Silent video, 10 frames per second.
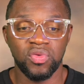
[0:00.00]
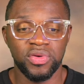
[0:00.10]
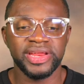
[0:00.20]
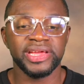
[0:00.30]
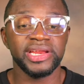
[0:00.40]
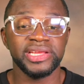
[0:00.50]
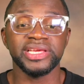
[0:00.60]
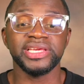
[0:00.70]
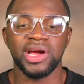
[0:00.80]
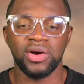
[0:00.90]
ready, and ready,
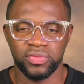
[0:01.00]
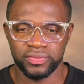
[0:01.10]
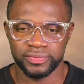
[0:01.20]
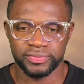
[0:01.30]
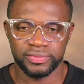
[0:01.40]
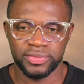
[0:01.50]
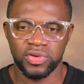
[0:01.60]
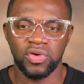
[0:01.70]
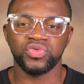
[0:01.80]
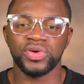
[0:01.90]
young.
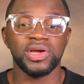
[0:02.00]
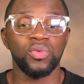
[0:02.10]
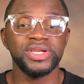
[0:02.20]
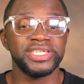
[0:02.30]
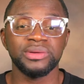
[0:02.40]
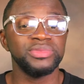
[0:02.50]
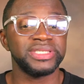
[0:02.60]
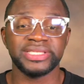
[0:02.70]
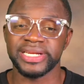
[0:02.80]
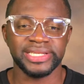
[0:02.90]
Because where the wood dim
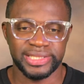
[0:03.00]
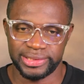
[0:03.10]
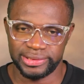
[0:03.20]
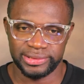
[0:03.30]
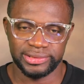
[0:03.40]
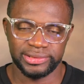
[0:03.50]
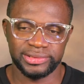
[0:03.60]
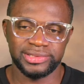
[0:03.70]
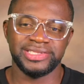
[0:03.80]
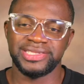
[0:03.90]
street.
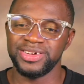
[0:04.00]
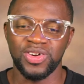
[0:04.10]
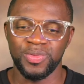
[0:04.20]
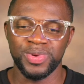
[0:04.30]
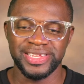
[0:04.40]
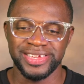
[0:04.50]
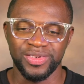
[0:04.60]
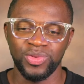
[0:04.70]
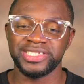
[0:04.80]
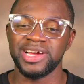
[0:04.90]
Tea company,
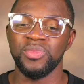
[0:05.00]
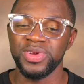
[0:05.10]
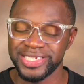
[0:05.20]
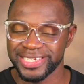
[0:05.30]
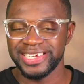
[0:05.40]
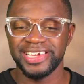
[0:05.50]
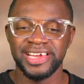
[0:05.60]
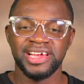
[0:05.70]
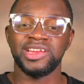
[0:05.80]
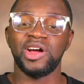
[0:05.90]
what your
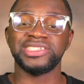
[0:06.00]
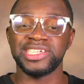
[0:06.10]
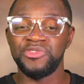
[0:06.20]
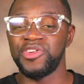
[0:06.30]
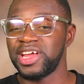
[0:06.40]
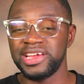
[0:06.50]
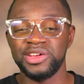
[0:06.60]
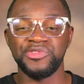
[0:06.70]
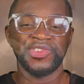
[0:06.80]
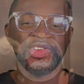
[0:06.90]
bridge? Not if I know freedom